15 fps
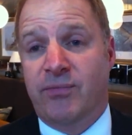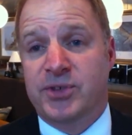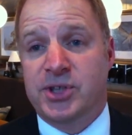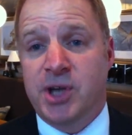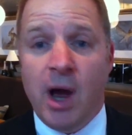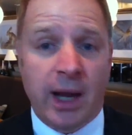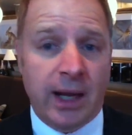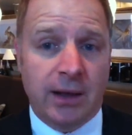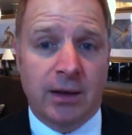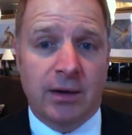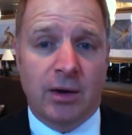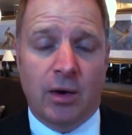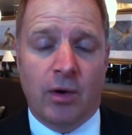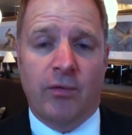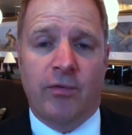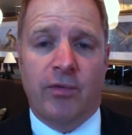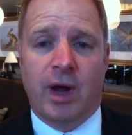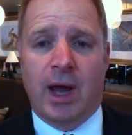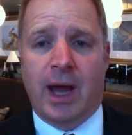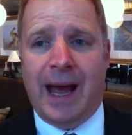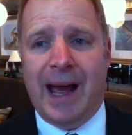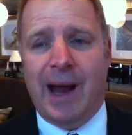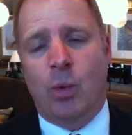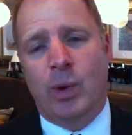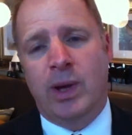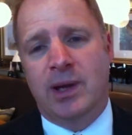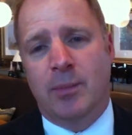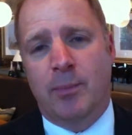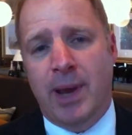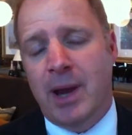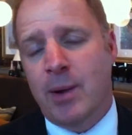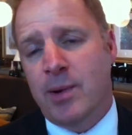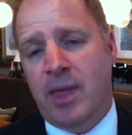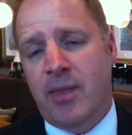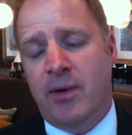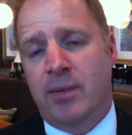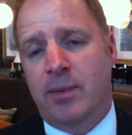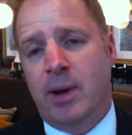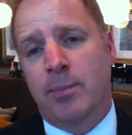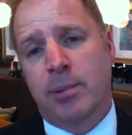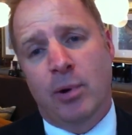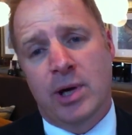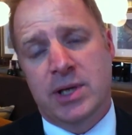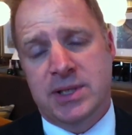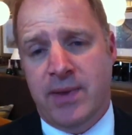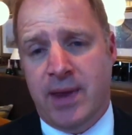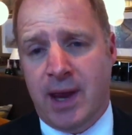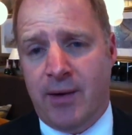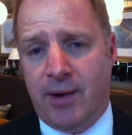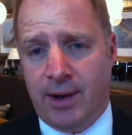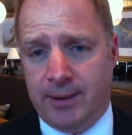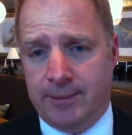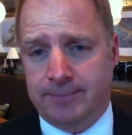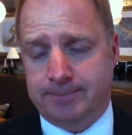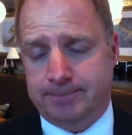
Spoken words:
sign of how we compare with other employers in the area.